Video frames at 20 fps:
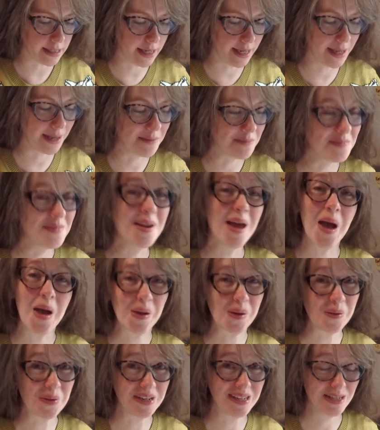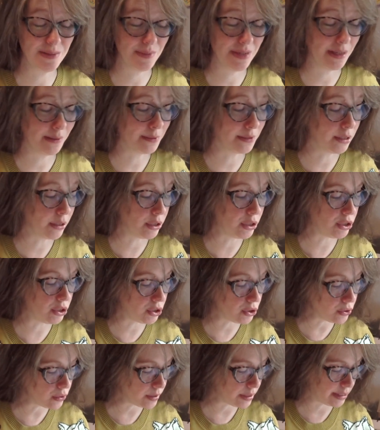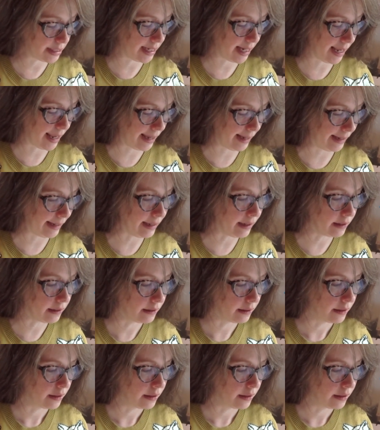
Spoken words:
I'm not going to be able to do today.